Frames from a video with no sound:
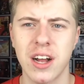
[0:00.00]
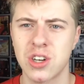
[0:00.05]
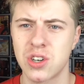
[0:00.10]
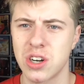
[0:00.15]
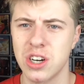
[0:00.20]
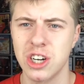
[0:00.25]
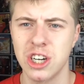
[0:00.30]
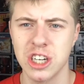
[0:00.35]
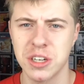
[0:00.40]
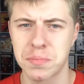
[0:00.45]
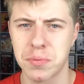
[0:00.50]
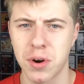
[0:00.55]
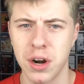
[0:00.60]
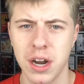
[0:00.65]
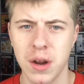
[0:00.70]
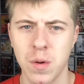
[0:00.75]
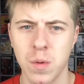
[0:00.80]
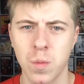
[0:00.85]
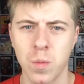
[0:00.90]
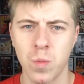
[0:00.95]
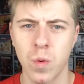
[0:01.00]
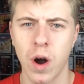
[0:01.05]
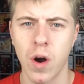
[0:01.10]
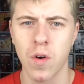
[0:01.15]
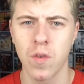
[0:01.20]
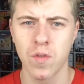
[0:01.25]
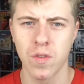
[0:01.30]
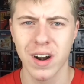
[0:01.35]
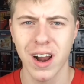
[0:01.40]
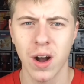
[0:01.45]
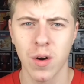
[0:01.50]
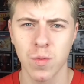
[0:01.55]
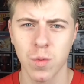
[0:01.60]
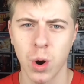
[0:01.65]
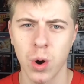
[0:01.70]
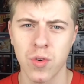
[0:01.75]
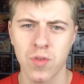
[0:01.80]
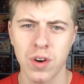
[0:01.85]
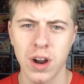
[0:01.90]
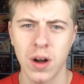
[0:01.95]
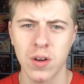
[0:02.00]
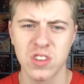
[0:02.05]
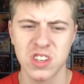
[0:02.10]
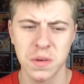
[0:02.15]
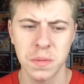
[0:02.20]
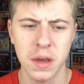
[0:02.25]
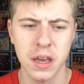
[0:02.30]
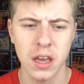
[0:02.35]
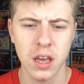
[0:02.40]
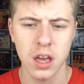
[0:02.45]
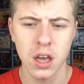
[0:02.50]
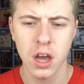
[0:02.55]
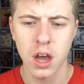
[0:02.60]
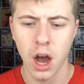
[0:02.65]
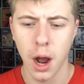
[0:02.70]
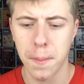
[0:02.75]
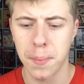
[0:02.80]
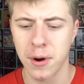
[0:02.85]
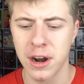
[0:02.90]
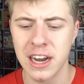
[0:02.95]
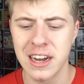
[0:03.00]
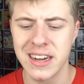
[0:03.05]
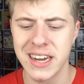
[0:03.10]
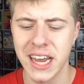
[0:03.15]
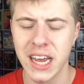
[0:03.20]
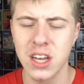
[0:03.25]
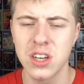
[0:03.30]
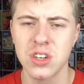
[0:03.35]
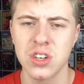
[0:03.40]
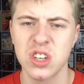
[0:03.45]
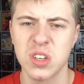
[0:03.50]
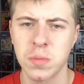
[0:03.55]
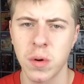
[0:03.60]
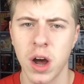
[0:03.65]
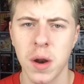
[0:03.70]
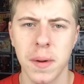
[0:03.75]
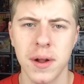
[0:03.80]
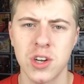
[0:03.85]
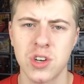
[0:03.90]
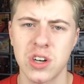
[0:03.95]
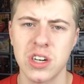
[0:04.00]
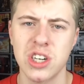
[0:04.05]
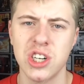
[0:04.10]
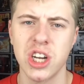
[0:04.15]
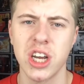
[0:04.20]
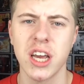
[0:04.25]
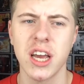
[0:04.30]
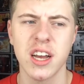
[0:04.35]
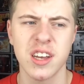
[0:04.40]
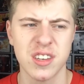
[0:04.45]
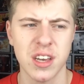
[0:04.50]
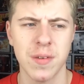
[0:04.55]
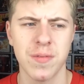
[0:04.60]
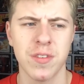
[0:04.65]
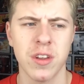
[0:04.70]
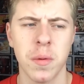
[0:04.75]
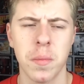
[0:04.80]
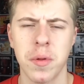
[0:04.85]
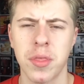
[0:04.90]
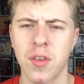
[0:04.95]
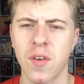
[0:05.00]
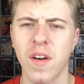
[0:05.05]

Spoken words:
That trilogy is pretty world renowned to be a pretty decent Spider-Man trilogy, except for number